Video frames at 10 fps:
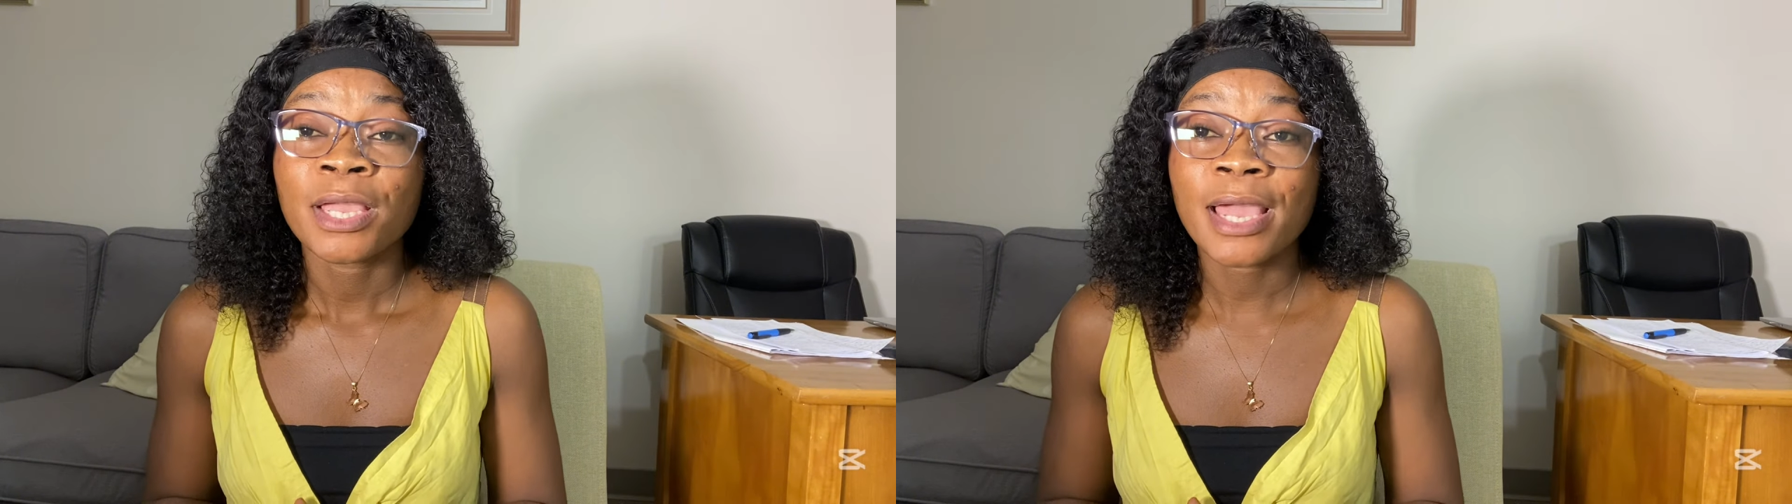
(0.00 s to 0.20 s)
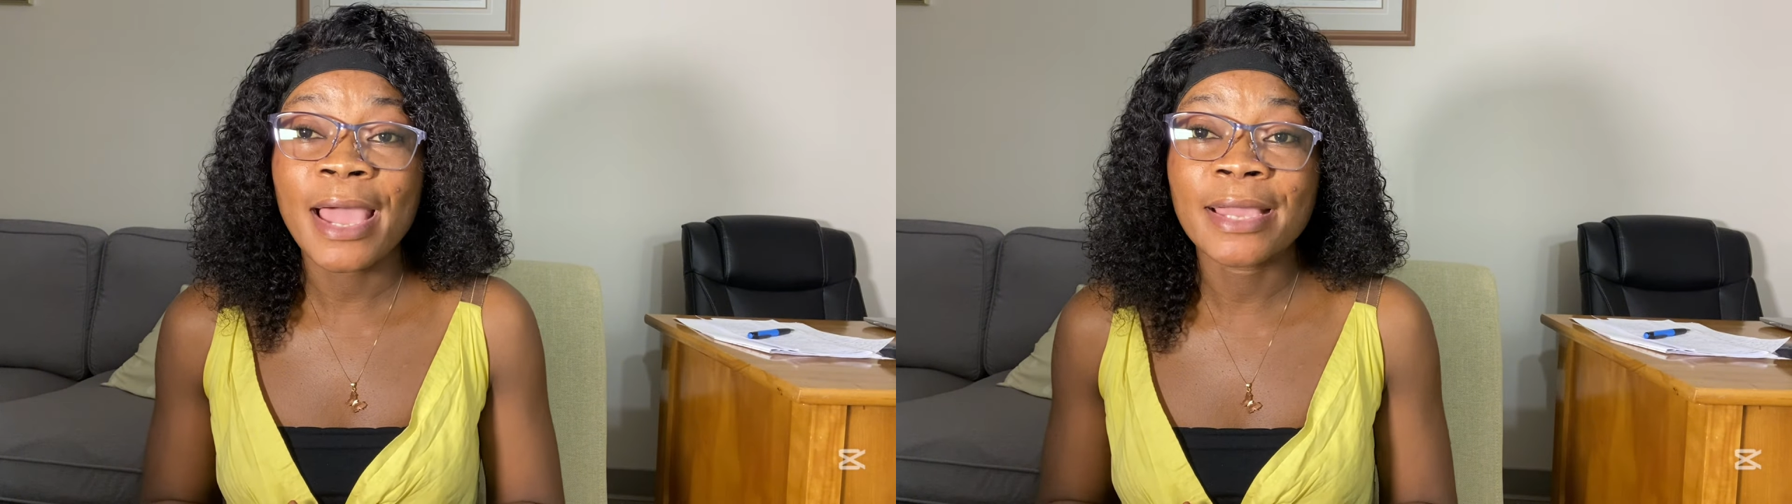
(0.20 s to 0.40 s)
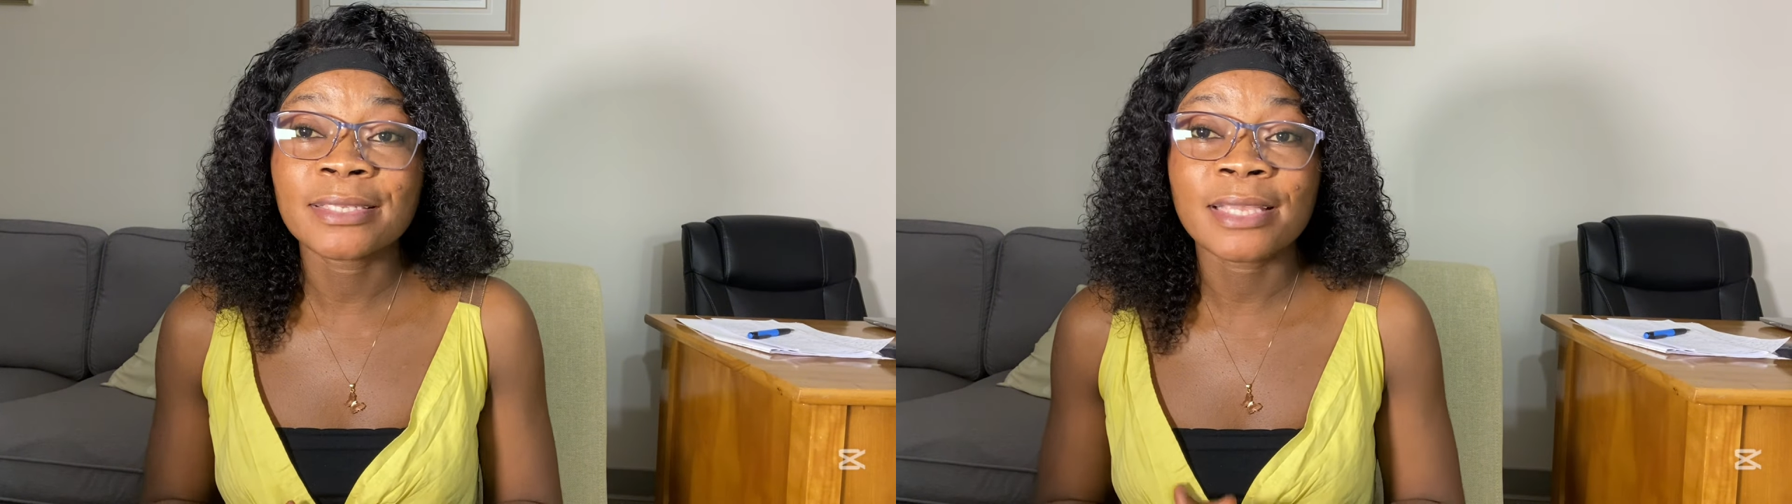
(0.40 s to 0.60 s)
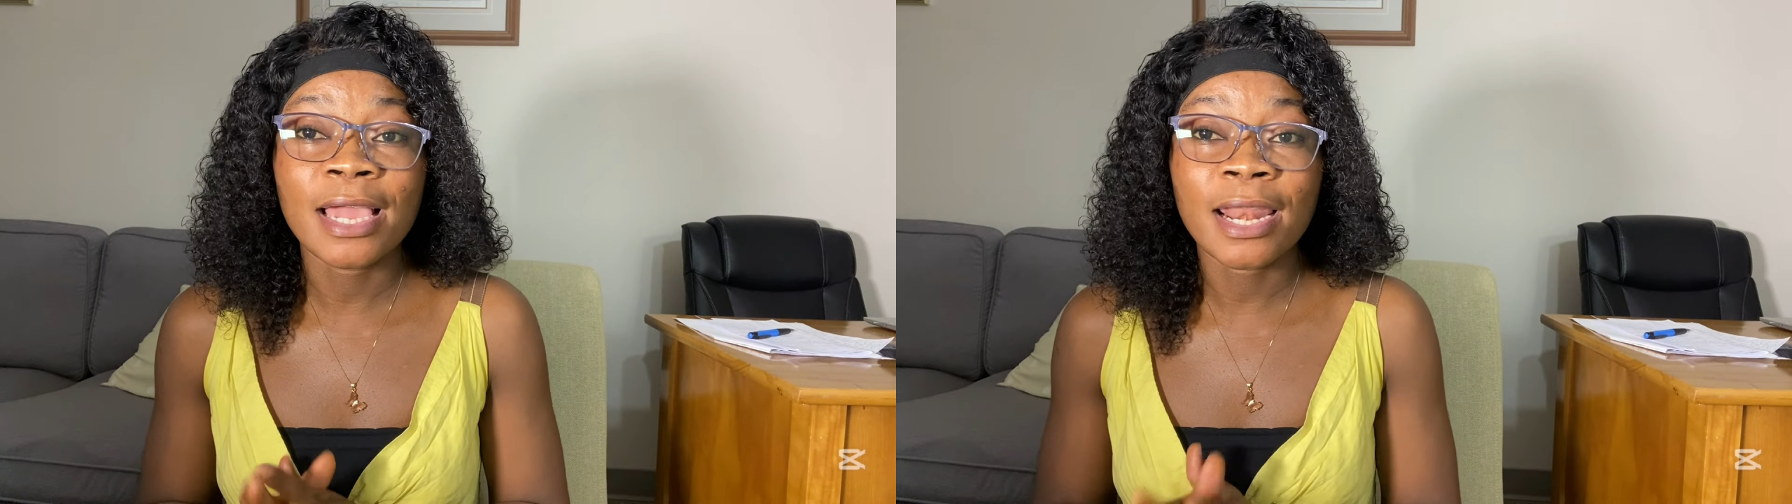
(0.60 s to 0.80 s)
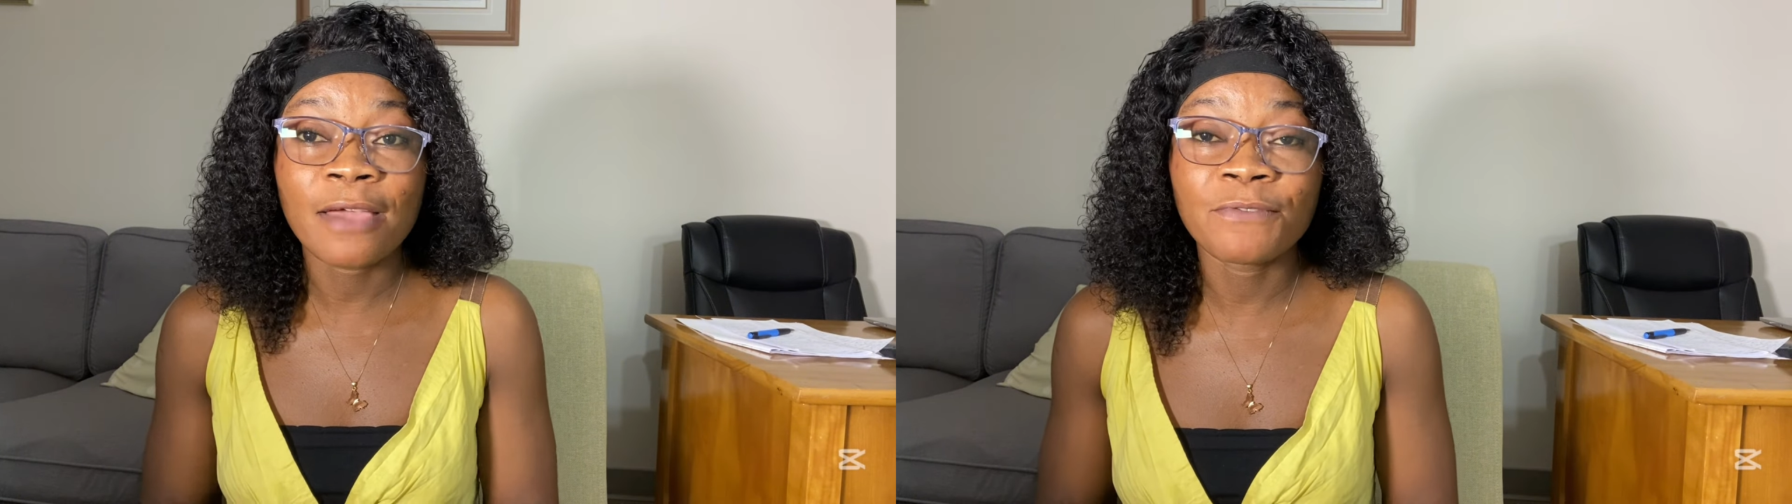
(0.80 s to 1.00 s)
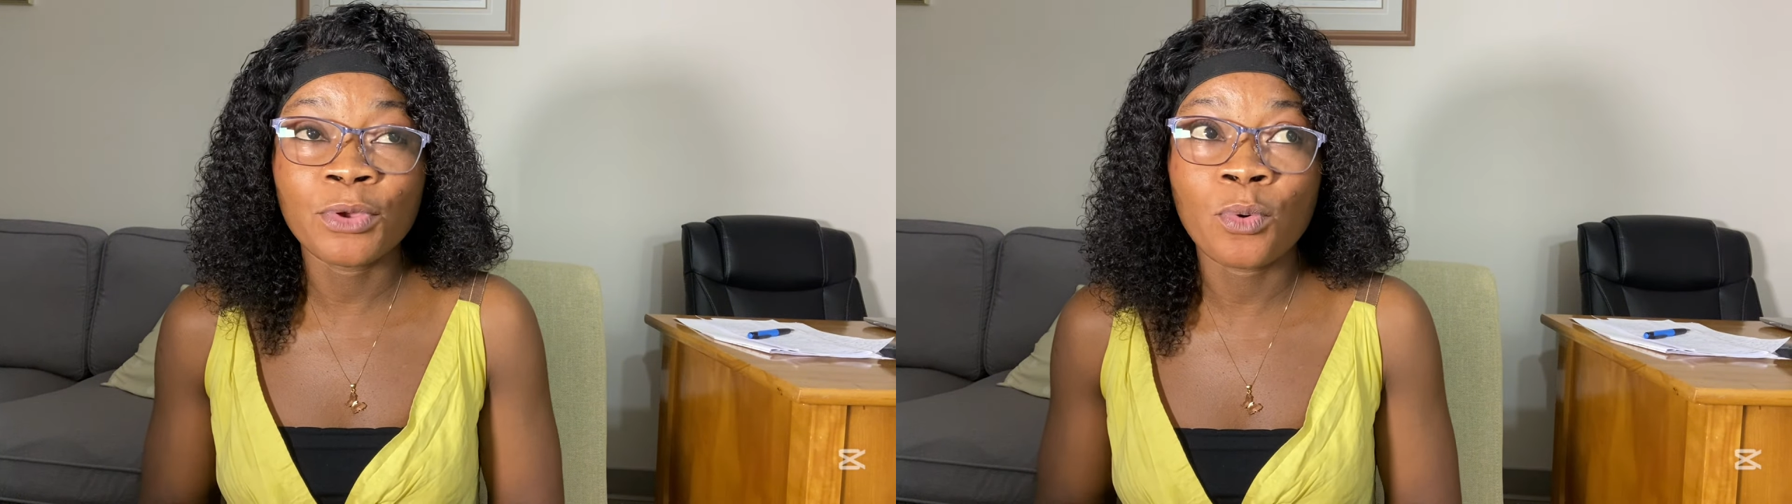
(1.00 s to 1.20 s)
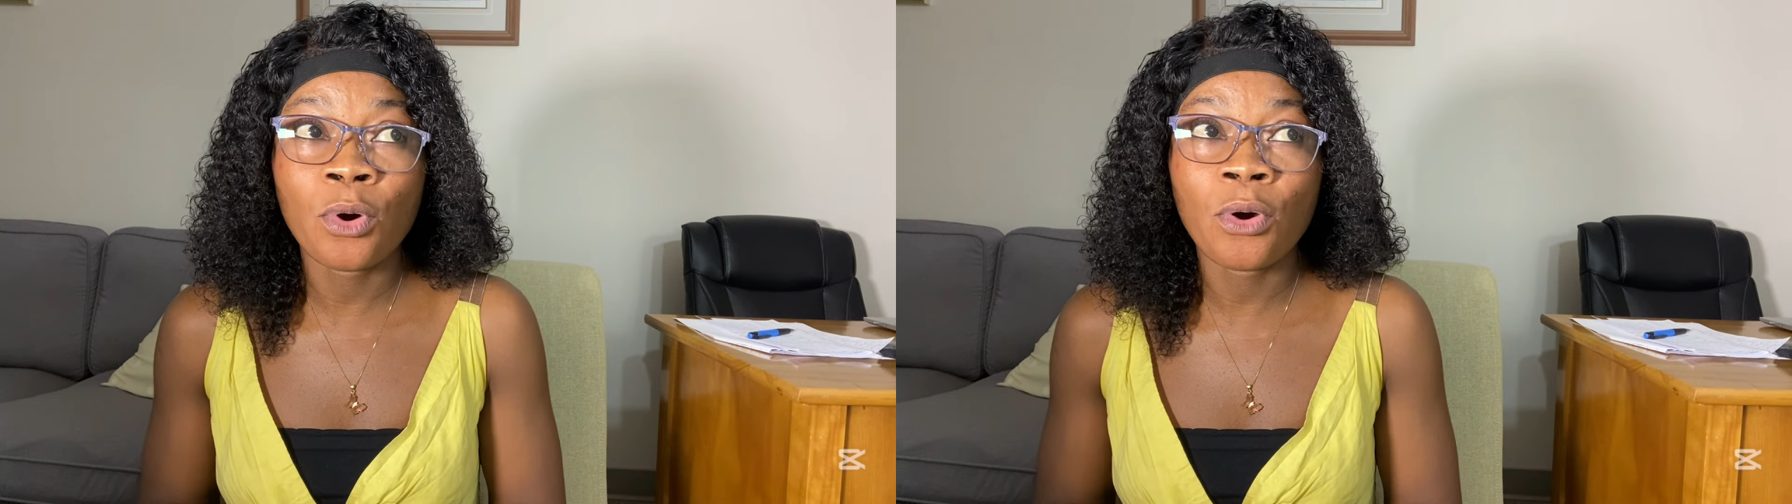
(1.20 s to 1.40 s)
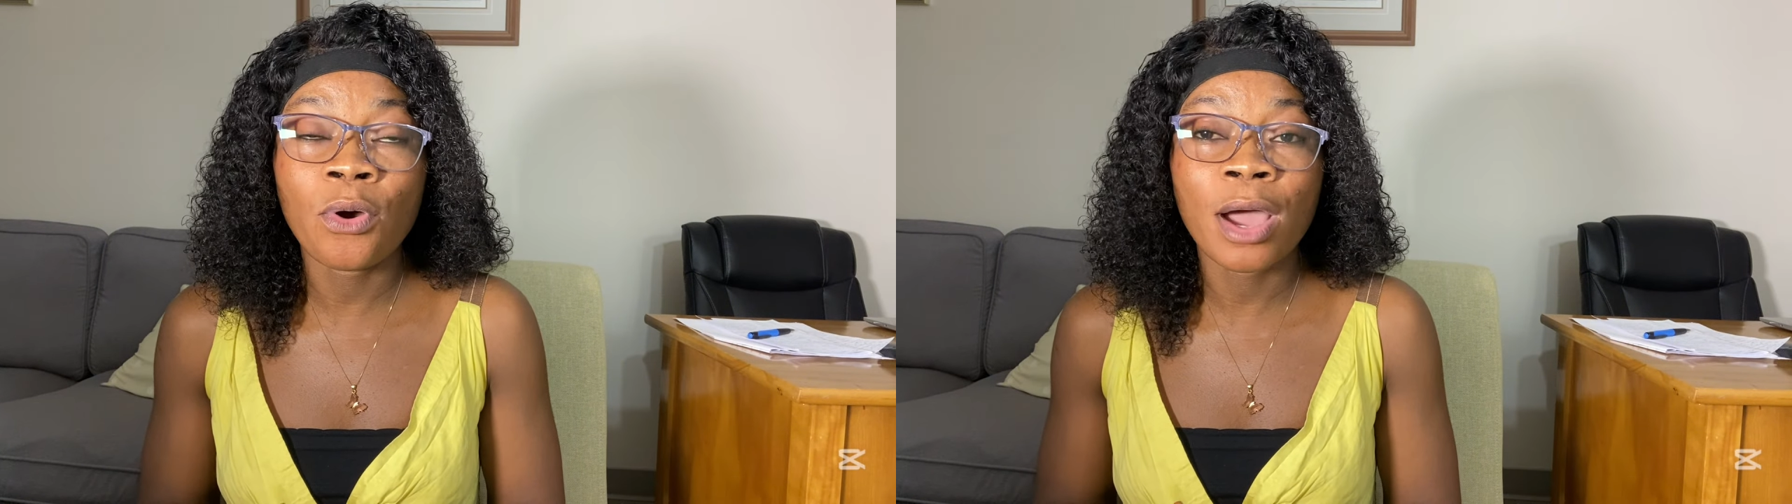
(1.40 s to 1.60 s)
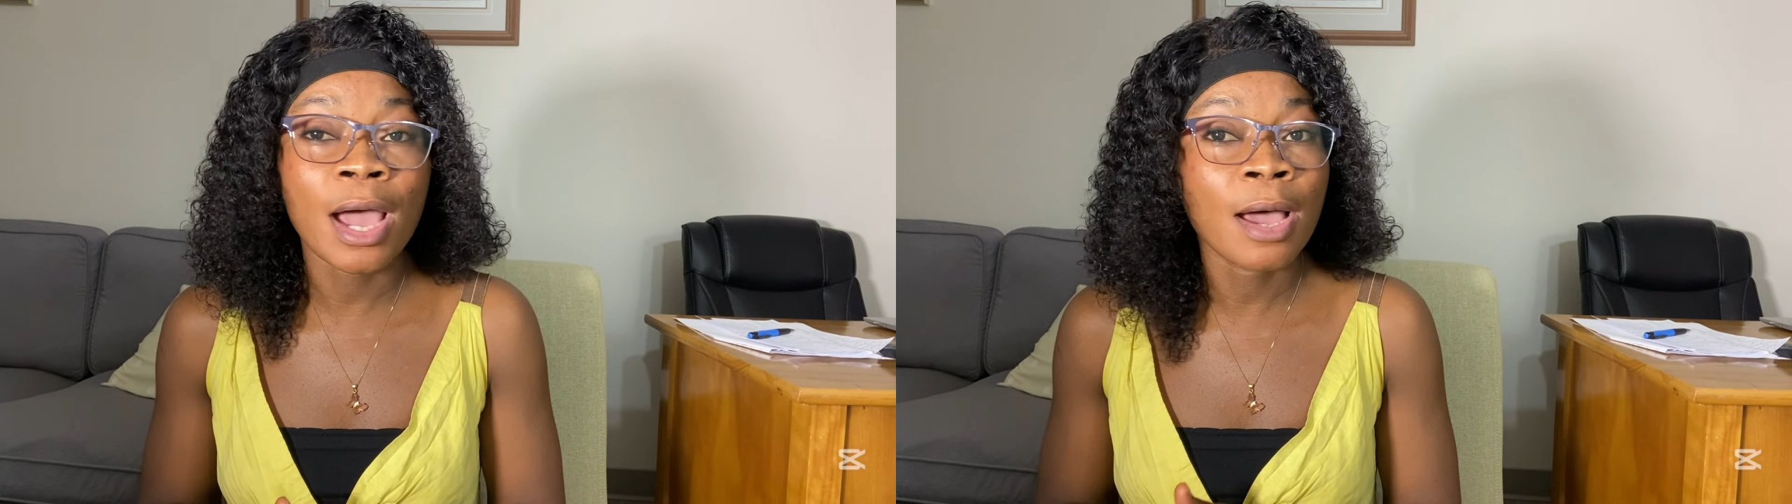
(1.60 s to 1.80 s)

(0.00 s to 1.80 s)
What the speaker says: Guys, I love you all.